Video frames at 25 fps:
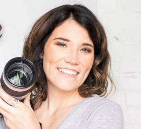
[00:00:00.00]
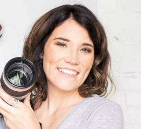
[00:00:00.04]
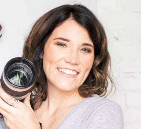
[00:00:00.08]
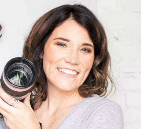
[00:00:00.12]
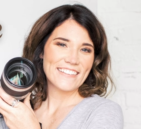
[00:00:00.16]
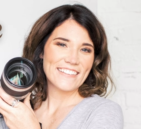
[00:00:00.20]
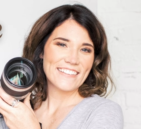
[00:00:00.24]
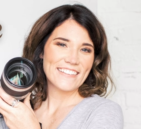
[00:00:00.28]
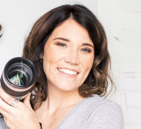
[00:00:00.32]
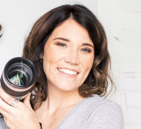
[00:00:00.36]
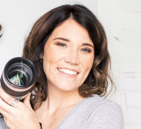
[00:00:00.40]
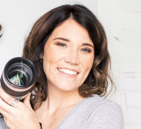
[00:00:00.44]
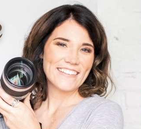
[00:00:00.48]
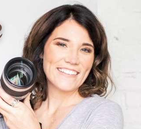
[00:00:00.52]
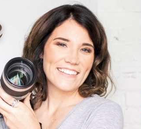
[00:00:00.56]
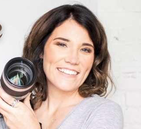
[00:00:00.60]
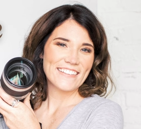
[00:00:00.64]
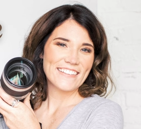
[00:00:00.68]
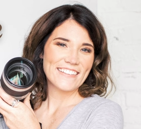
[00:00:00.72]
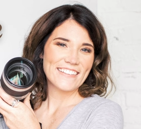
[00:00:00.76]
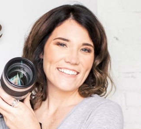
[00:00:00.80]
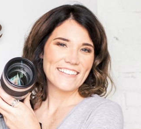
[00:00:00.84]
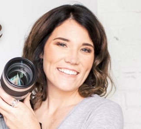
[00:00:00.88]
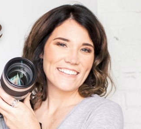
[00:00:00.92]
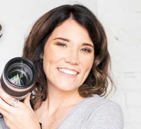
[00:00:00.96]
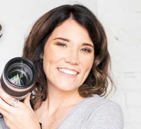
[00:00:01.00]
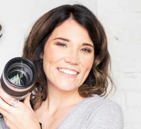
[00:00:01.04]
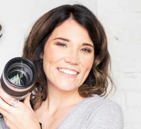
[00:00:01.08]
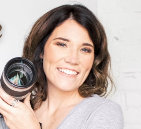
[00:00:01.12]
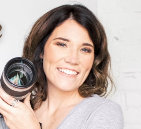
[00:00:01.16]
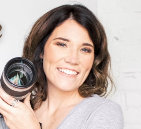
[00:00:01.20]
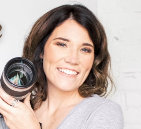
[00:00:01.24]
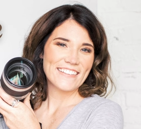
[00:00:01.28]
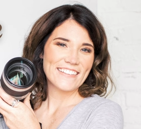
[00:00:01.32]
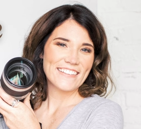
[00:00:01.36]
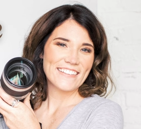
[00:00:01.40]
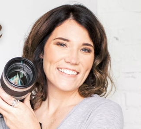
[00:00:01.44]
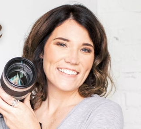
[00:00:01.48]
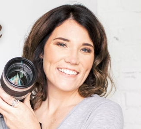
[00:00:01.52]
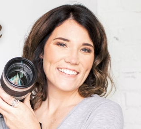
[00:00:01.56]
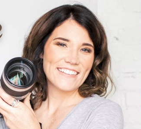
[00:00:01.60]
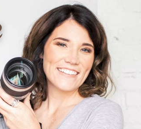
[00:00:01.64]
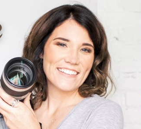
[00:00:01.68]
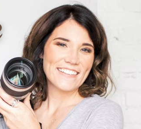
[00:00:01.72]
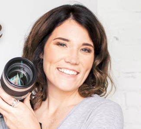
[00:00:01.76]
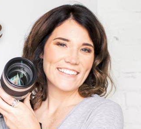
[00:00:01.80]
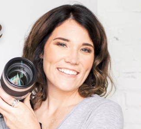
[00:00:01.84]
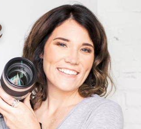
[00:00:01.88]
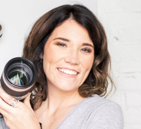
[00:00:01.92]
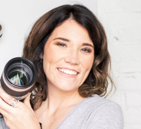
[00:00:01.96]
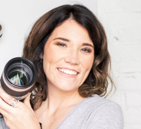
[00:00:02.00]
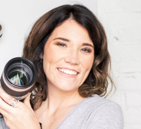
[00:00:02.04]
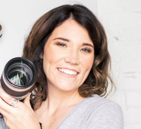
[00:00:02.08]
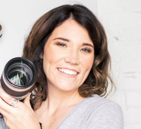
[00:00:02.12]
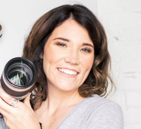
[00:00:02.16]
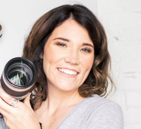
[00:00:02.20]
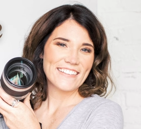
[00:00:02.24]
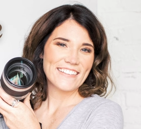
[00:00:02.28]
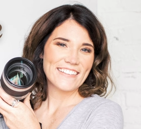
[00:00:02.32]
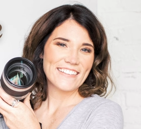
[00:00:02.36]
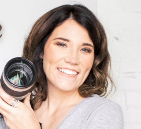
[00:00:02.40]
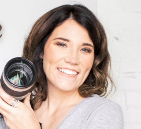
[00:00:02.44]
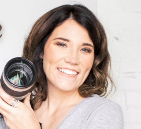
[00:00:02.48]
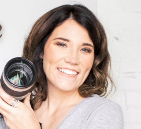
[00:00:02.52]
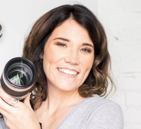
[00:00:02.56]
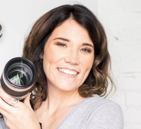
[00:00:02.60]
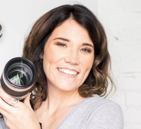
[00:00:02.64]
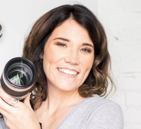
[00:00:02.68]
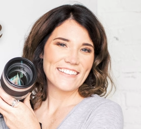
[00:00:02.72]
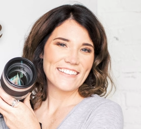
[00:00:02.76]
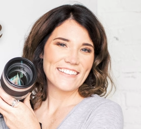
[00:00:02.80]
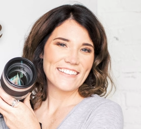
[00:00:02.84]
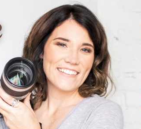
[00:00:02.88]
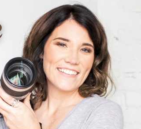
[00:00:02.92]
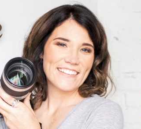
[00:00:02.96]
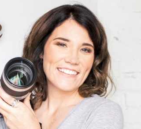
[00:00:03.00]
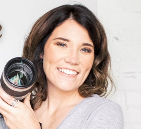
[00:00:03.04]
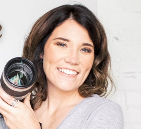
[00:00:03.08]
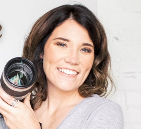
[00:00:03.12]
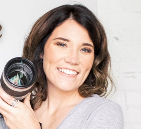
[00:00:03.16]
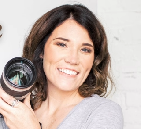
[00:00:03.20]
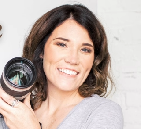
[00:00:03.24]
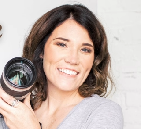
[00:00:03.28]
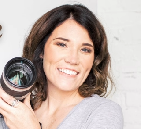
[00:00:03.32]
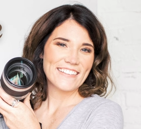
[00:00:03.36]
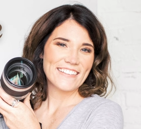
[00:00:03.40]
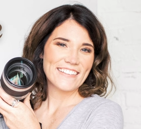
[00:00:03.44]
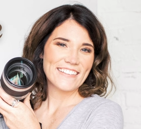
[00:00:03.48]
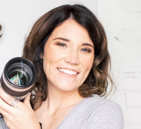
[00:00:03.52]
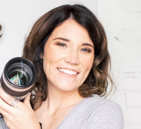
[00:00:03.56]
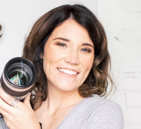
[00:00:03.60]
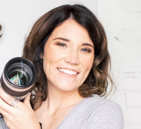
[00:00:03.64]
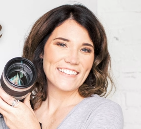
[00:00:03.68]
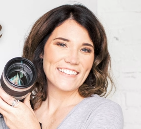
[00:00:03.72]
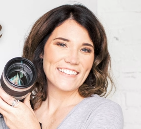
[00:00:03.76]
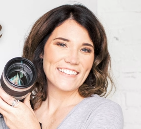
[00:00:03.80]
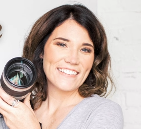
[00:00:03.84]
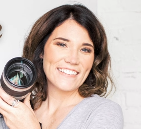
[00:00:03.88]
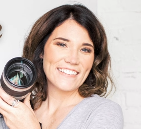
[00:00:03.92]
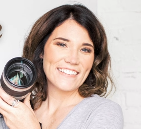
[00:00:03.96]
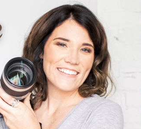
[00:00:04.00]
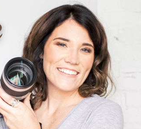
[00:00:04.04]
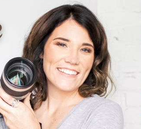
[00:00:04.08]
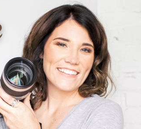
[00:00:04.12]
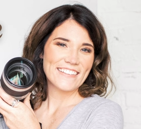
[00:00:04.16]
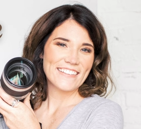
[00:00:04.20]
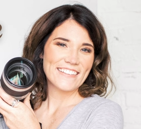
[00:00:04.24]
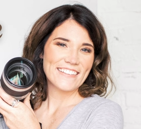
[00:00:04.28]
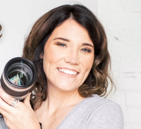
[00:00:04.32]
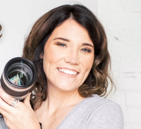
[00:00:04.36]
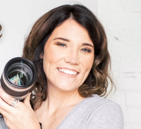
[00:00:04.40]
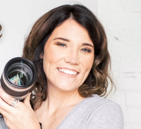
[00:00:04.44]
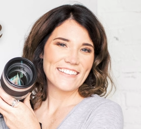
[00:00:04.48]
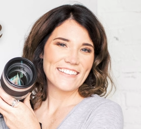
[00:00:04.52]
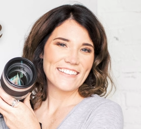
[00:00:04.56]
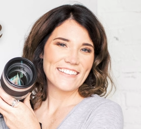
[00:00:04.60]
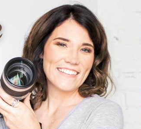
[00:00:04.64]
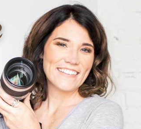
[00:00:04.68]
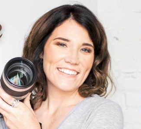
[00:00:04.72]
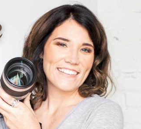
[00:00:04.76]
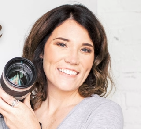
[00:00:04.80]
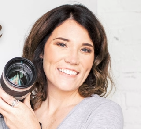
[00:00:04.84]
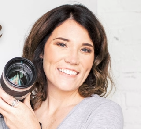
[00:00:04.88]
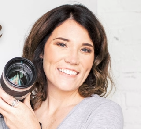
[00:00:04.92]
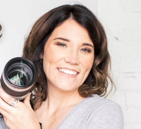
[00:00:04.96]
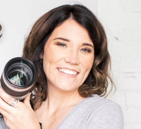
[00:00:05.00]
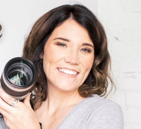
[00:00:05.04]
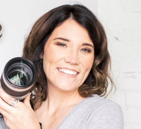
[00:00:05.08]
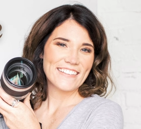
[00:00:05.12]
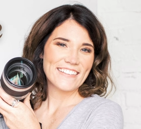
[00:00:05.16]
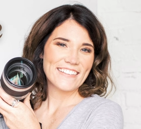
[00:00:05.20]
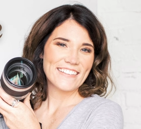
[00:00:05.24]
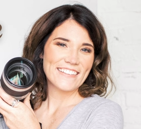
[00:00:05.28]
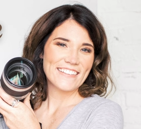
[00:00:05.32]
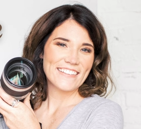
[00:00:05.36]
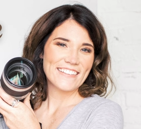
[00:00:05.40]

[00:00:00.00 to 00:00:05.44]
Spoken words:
(no lip movement)